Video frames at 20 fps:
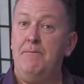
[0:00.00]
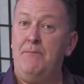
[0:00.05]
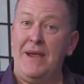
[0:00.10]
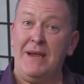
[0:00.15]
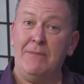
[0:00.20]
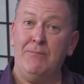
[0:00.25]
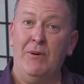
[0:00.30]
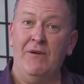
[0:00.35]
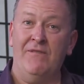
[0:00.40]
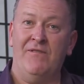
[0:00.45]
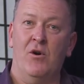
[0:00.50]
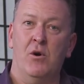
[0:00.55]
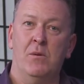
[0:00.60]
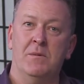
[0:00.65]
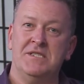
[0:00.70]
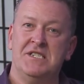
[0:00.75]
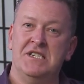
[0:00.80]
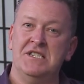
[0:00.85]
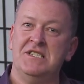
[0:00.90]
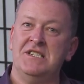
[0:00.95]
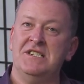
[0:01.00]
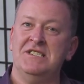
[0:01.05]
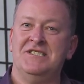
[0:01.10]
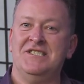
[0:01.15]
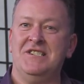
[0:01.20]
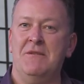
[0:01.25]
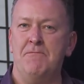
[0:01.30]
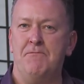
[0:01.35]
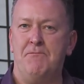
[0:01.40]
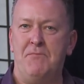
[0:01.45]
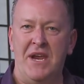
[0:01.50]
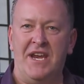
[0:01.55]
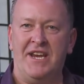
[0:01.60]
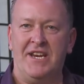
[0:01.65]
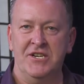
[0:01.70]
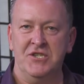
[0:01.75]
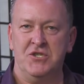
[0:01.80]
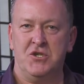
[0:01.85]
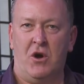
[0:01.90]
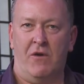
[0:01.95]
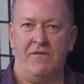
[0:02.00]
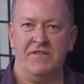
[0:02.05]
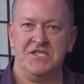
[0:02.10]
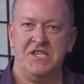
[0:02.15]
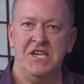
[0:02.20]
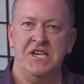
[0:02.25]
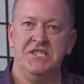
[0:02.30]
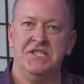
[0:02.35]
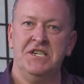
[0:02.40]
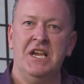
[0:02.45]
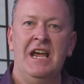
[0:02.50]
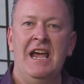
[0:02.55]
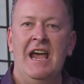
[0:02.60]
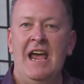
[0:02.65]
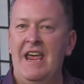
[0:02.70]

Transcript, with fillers: big performances, and some big controversies.